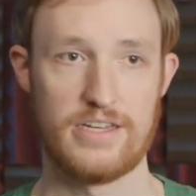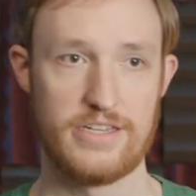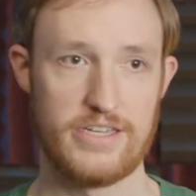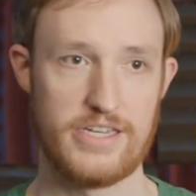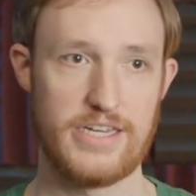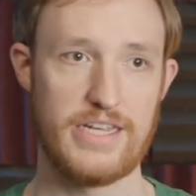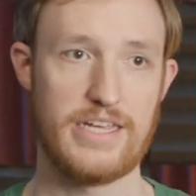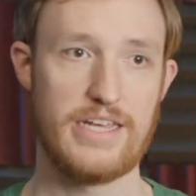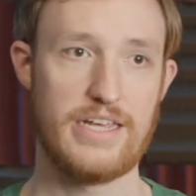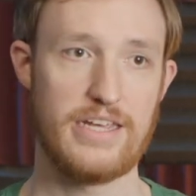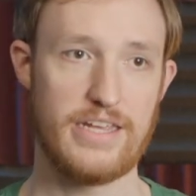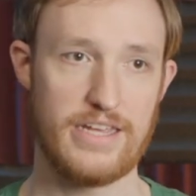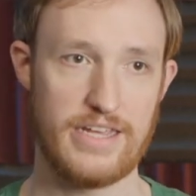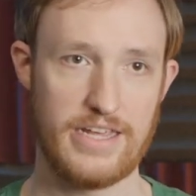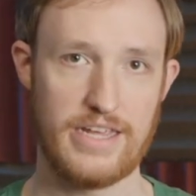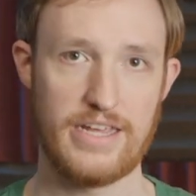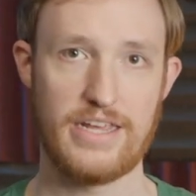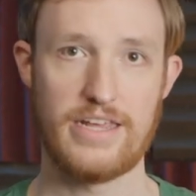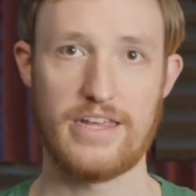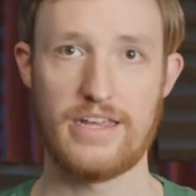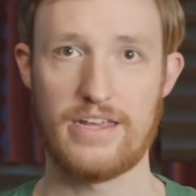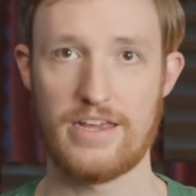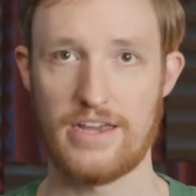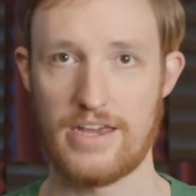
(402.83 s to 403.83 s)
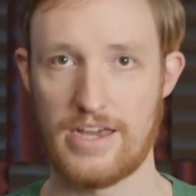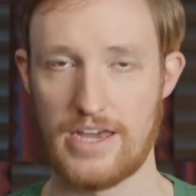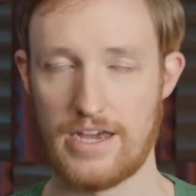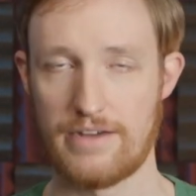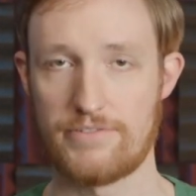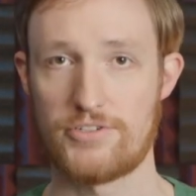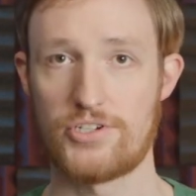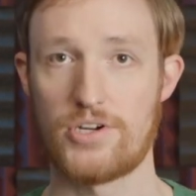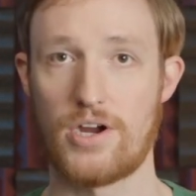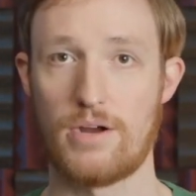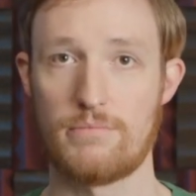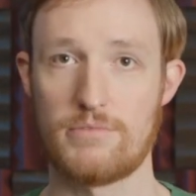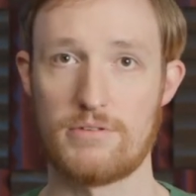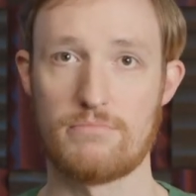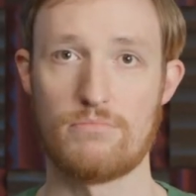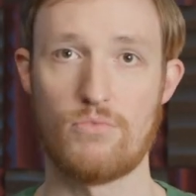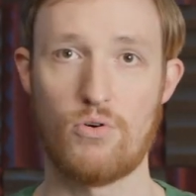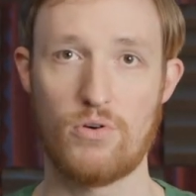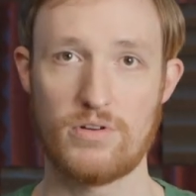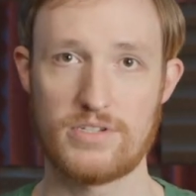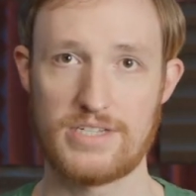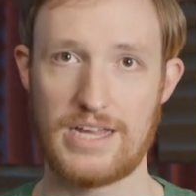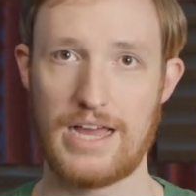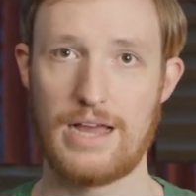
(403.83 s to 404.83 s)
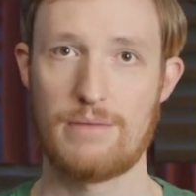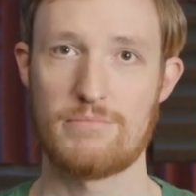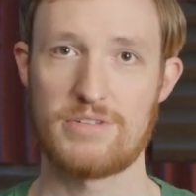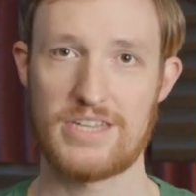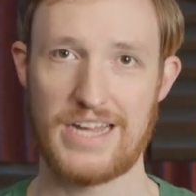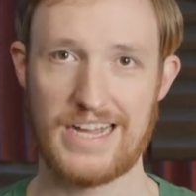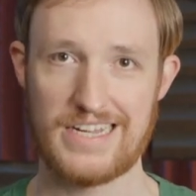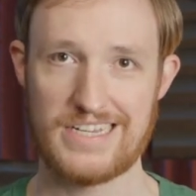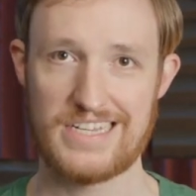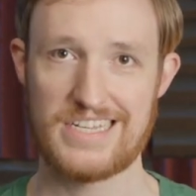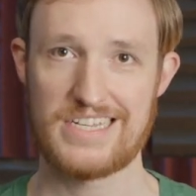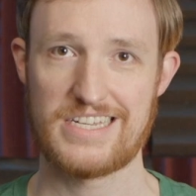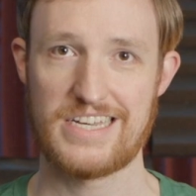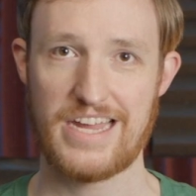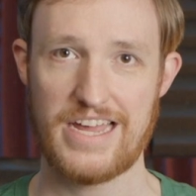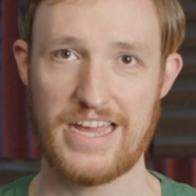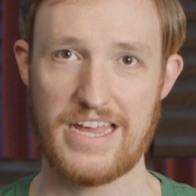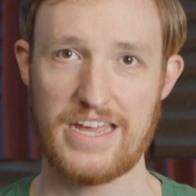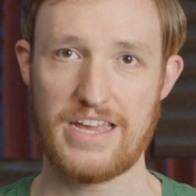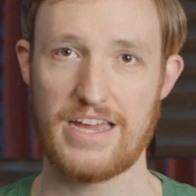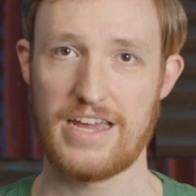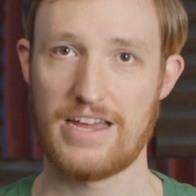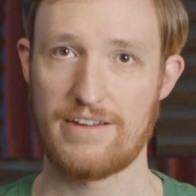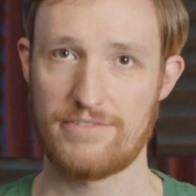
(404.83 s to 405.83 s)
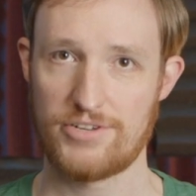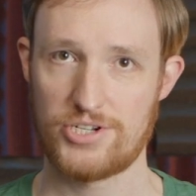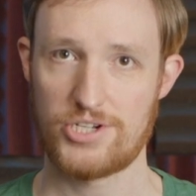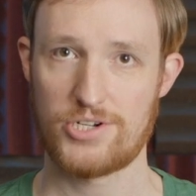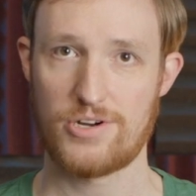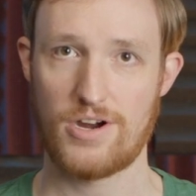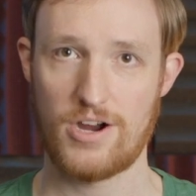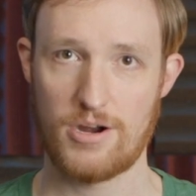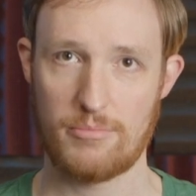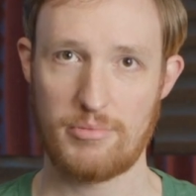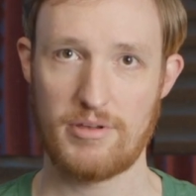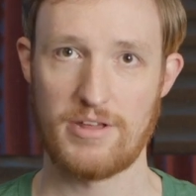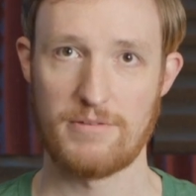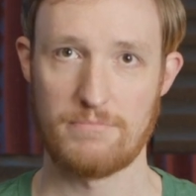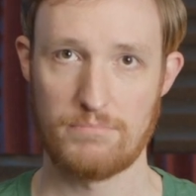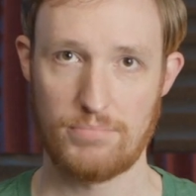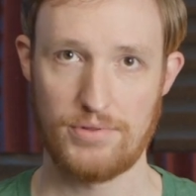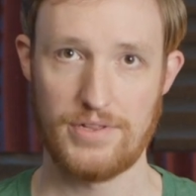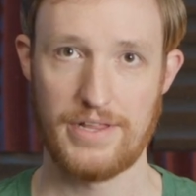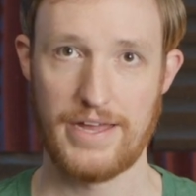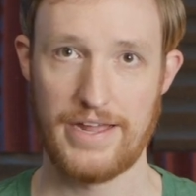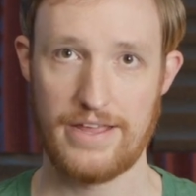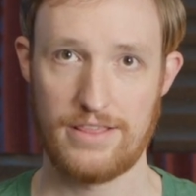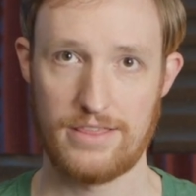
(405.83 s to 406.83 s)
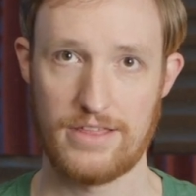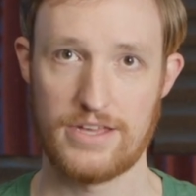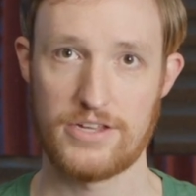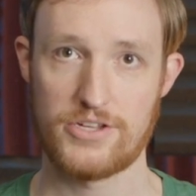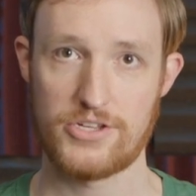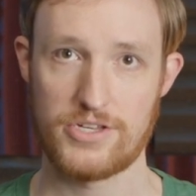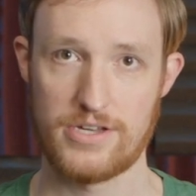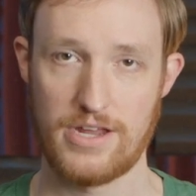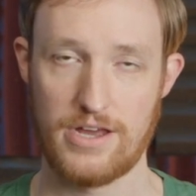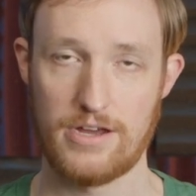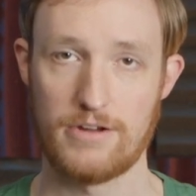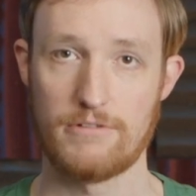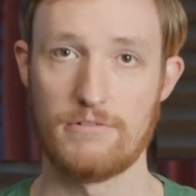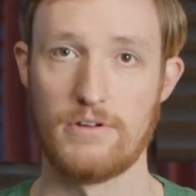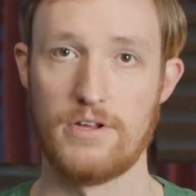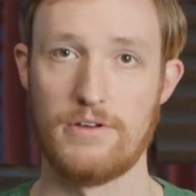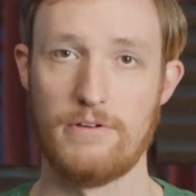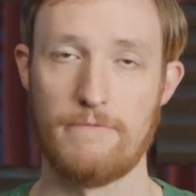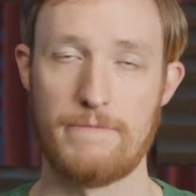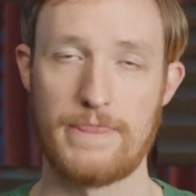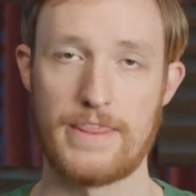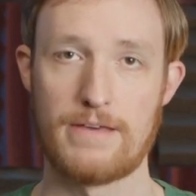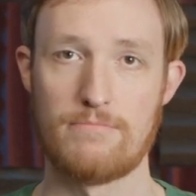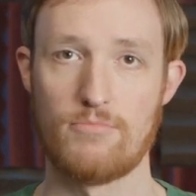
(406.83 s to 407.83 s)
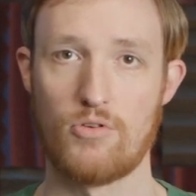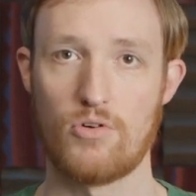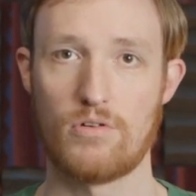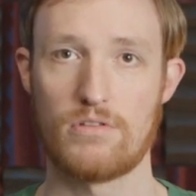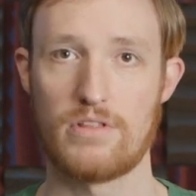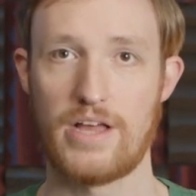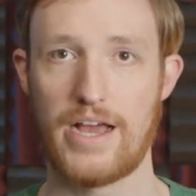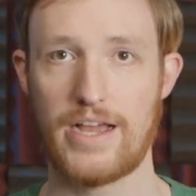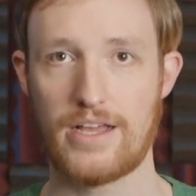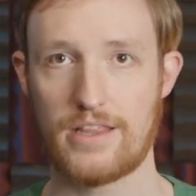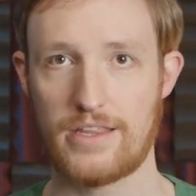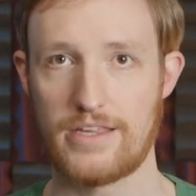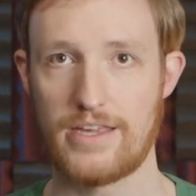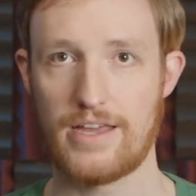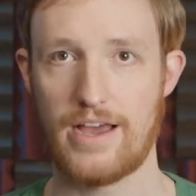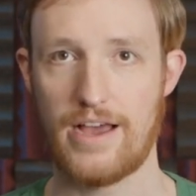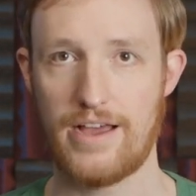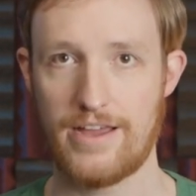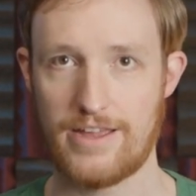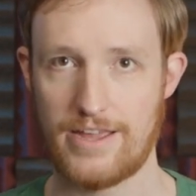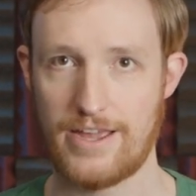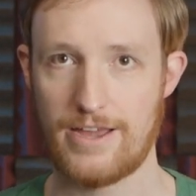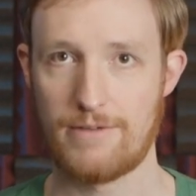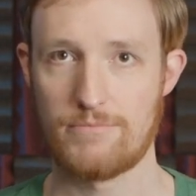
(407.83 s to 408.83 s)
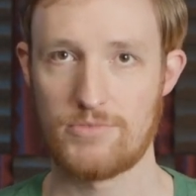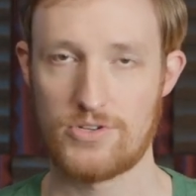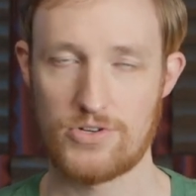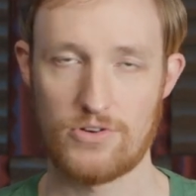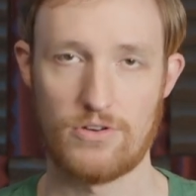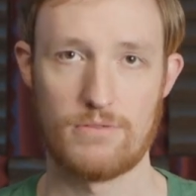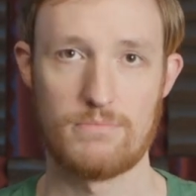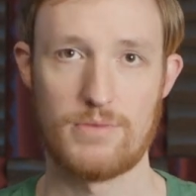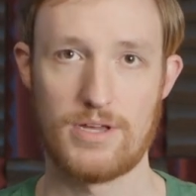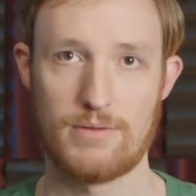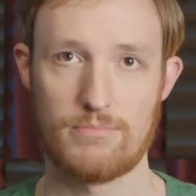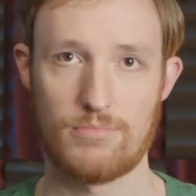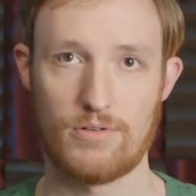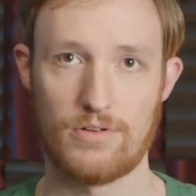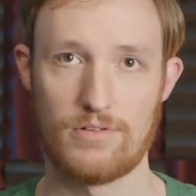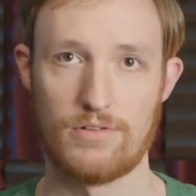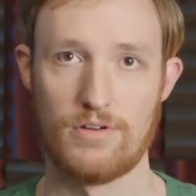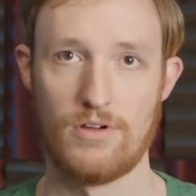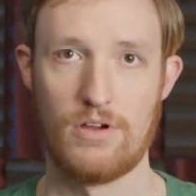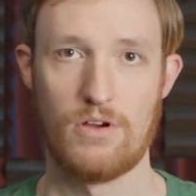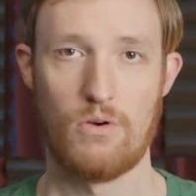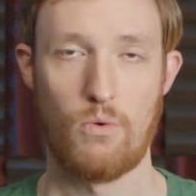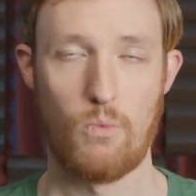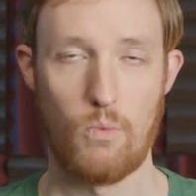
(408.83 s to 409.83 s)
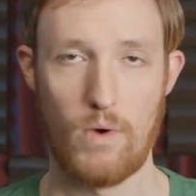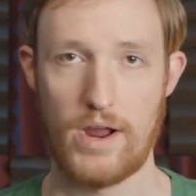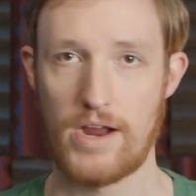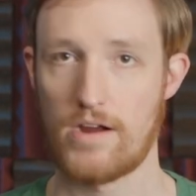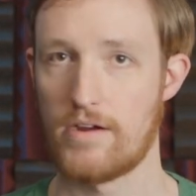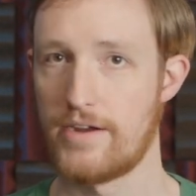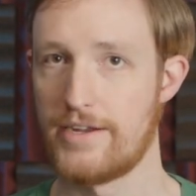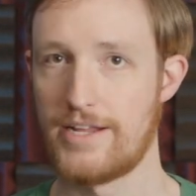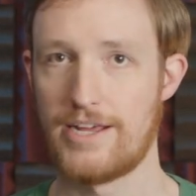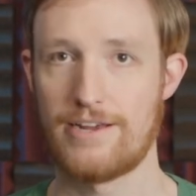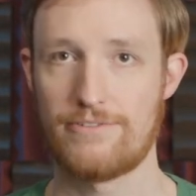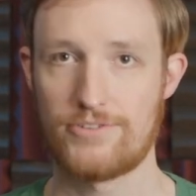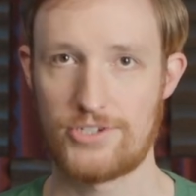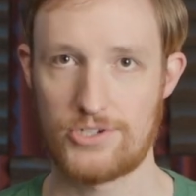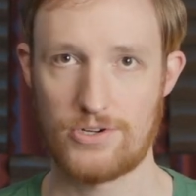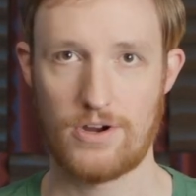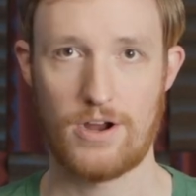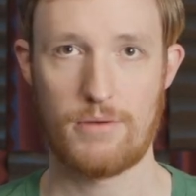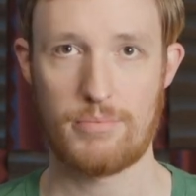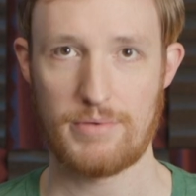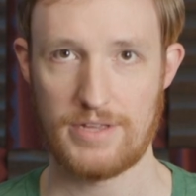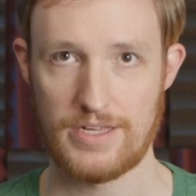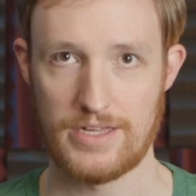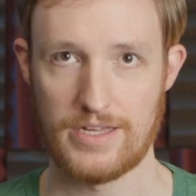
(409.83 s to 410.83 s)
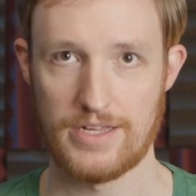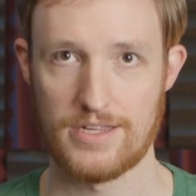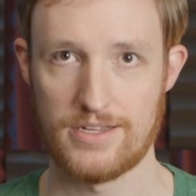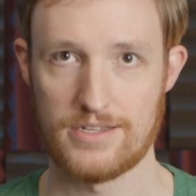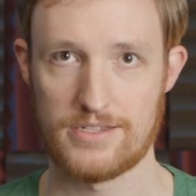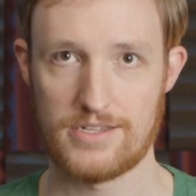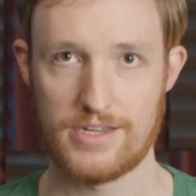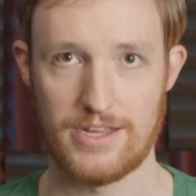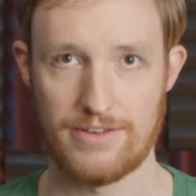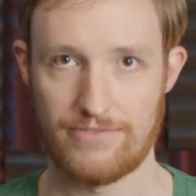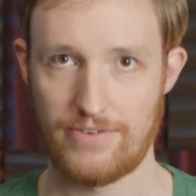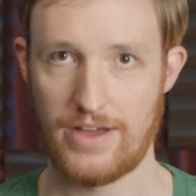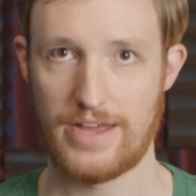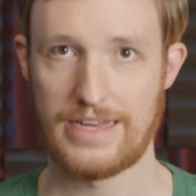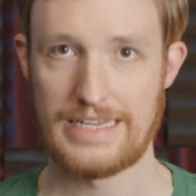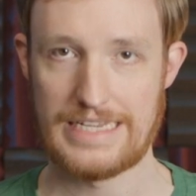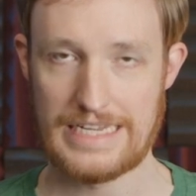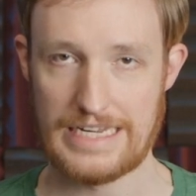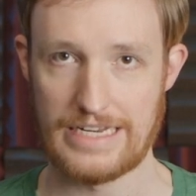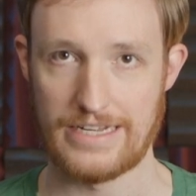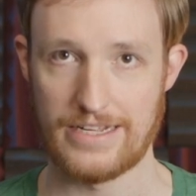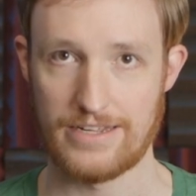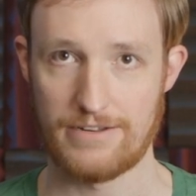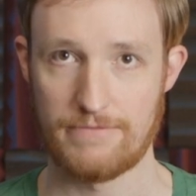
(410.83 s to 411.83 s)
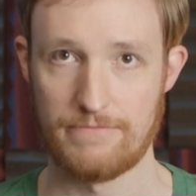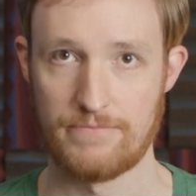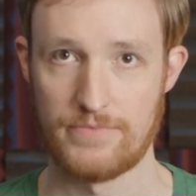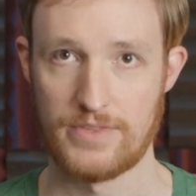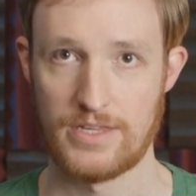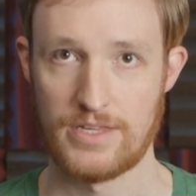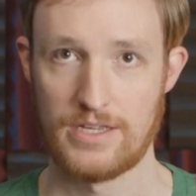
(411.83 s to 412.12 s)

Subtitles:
D, E, F sharp, the more times I say F sharp and play this note, the more likely I am to remember where an F sharp is if I need it.